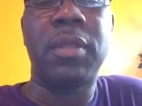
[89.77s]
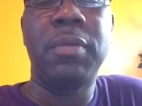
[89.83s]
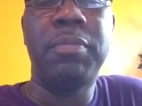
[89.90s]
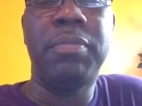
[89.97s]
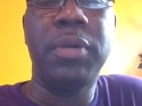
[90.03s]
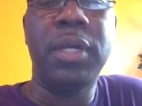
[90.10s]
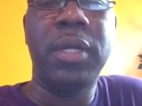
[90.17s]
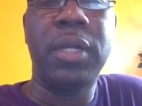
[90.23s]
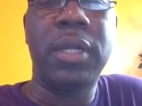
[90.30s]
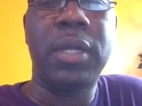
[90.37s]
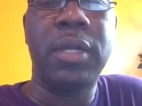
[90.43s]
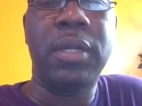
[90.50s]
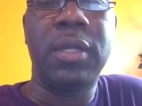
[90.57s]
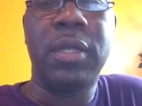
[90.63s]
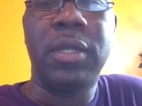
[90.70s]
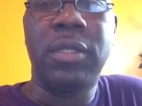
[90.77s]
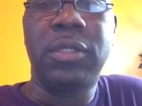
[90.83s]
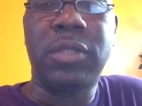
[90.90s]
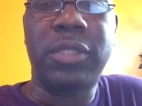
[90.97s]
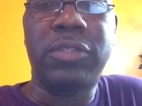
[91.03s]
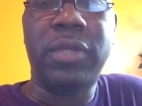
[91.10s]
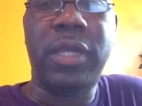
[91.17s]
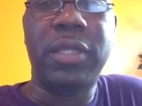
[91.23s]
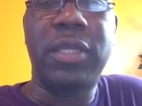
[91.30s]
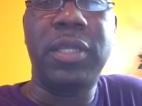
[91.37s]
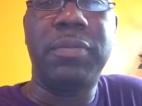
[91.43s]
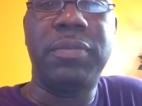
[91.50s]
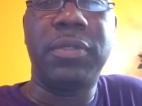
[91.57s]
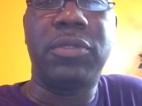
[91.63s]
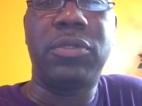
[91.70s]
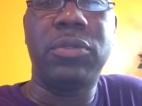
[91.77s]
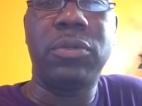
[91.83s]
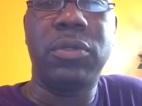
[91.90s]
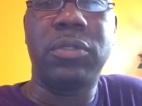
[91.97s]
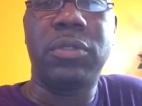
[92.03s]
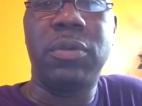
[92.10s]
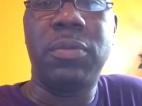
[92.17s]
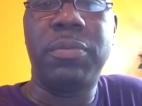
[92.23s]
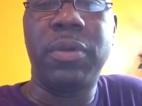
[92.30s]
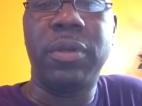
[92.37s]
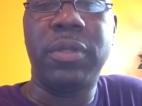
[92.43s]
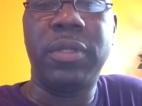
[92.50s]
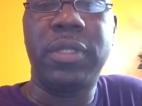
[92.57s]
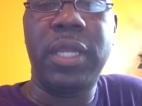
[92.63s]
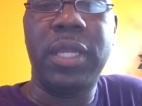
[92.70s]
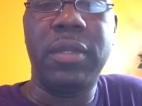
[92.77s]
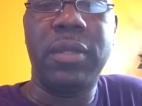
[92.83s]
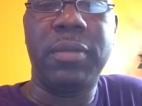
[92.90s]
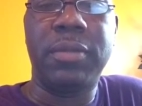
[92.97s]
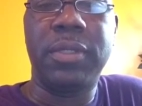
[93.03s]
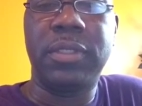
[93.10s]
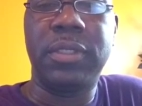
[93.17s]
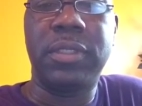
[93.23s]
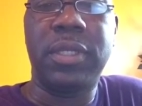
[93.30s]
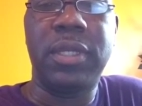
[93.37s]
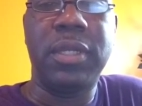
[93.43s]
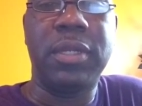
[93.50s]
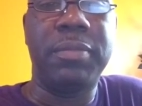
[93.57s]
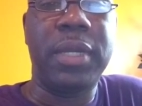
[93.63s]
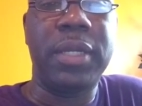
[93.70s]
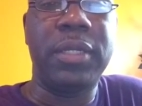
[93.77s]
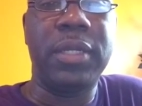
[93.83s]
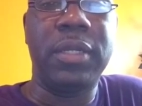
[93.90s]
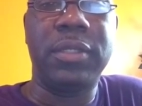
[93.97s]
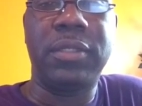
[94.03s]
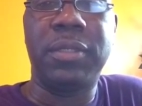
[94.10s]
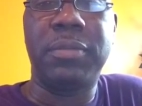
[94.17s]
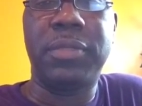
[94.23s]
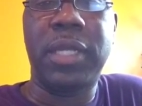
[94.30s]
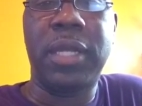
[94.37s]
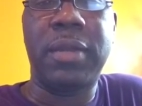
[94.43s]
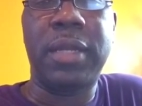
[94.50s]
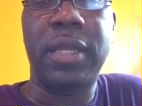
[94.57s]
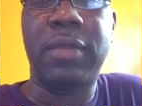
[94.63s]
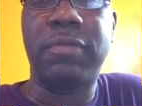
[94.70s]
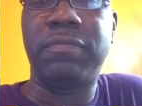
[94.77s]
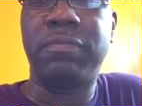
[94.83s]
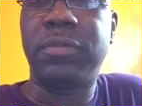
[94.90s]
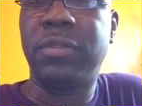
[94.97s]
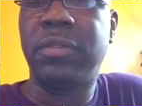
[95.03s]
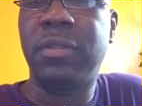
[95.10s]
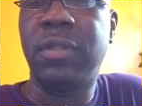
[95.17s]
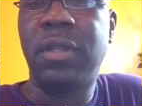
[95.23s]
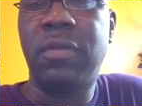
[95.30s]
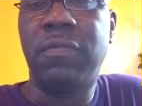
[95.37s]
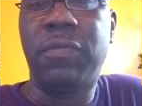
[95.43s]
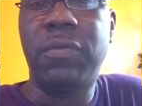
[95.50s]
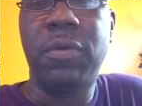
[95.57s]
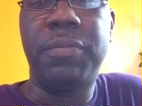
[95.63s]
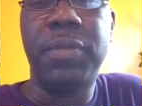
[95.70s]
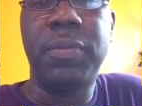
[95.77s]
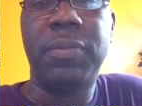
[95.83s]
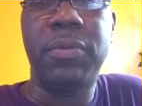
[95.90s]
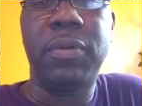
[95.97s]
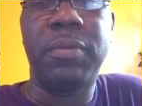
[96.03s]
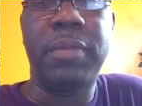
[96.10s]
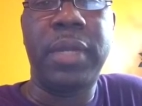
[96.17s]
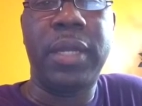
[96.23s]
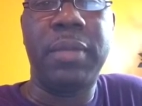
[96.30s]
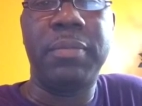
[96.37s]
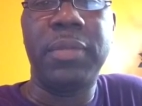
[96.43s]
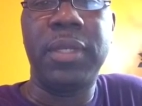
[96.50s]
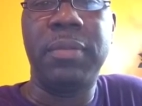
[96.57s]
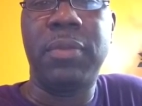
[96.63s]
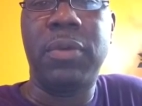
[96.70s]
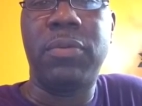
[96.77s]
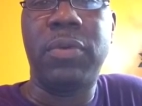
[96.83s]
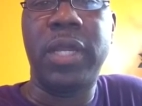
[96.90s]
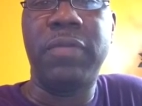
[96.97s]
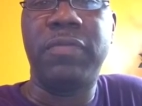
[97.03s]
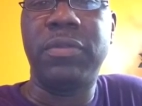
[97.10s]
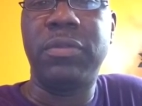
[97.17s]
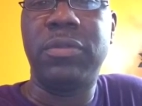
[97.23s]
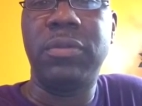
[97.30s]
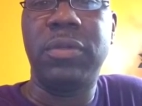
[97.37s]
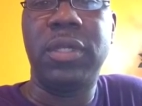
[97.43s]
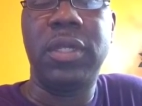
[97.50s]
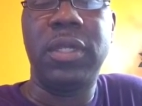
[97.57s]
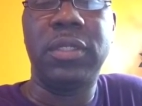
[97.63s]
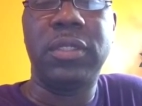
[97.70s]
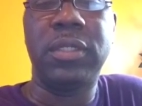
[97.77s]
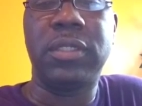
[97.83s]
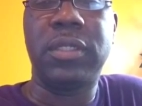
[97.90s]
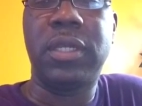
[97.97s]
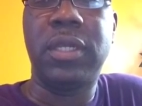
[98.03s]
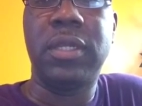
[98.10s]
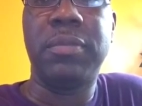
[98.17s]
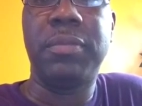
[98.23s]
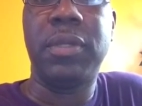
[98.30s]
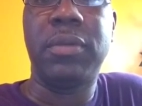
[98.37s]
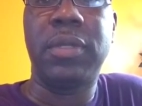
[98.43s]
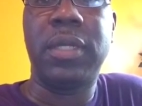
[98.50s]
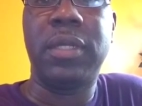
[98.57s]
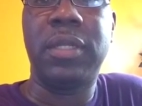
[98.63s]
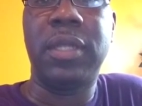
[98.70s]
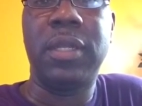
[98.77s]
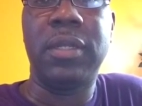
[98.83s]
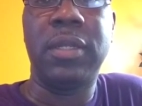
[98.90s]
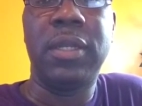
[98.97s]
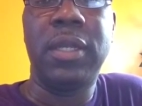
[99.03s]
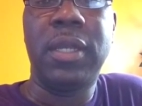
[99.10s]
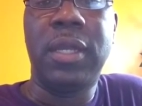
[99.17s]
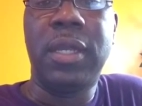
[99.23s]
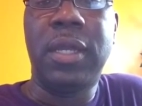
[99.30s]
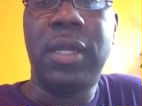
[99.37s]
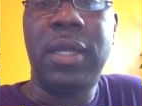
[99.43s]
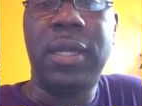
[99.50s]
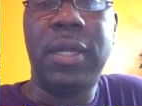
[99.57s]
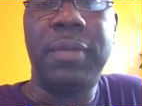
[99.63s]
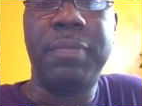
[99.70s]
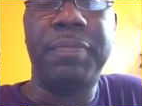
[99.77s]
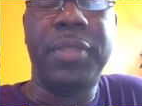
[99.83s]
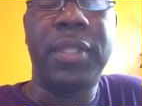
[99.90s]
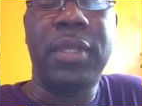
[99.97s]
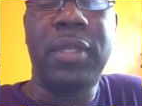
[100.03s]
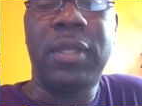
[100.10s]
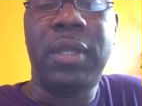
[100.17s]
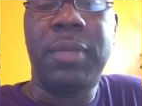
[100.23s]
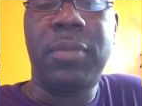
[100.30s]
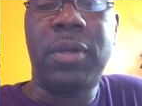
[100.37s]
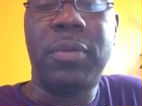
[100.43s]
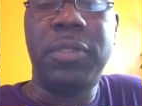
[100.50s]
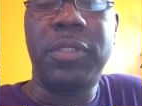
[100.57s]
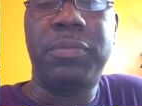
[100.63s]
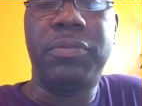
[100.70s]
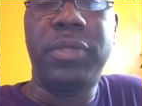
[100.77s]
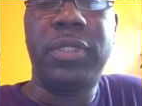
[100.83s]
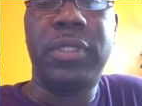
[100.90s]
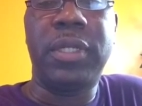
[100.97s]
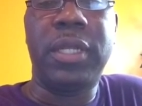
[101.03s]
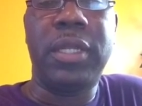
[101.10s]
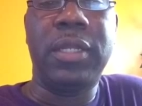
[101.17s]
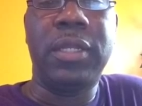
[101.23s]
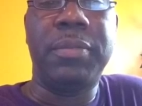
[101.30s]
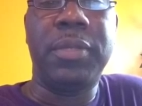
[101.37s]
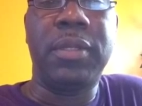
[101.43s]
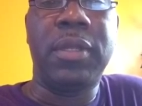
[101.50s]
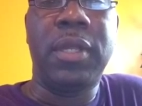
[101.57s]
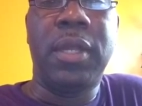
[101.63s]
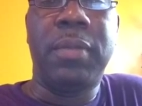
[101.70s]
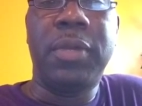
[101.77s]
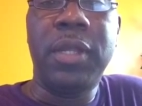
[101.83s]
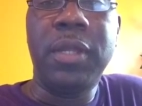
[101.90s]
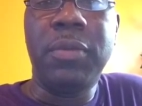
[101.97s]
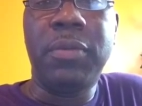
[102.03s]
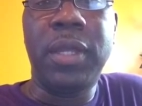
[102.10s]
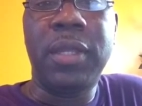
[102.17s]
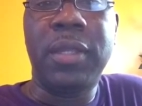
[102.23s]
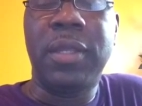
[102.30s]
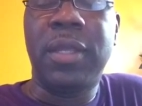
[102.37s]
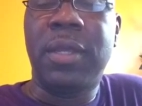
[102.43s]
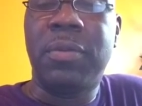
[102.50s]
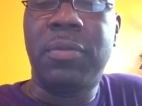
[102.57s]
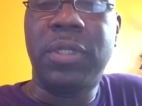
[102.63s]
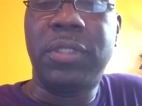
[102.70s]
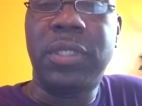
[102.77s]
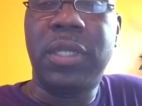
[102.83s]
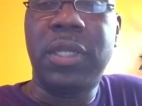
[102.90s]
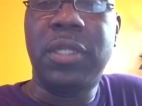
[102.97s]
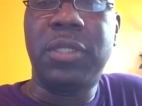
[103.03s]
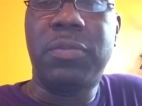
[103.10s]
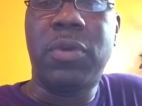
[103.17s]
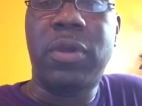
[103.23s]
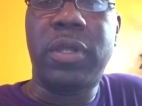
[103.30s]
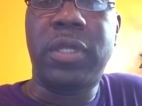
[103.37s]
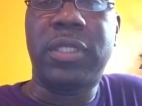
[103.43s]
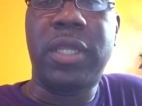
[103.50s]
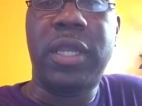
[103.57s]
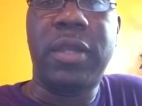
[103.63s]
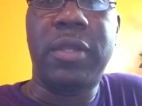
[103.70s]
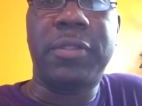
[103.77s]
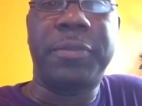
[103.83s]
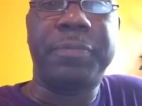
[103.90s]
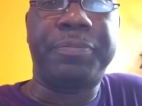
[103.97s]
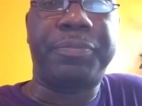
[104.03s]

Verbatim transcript: But uh, so I try to keep it short. Don't burn the data up because it's killing my data. Sometimes I got four people on mine, me, my wife, and two kids, and it's killing me on that data. Um, I'm always breaching that limit. But anyway, once again, it's Marcus Harris.